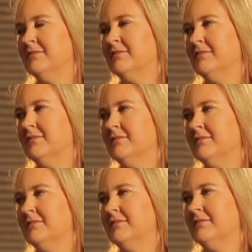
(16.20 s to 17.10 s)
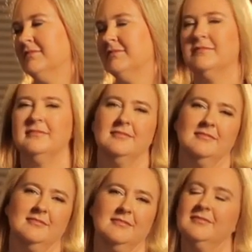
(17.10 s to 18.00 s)

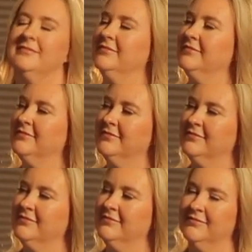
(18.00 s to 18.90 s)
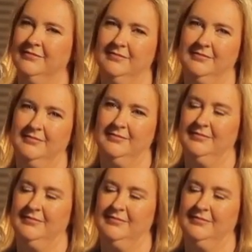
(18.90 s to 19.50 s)
The person shown says nothing.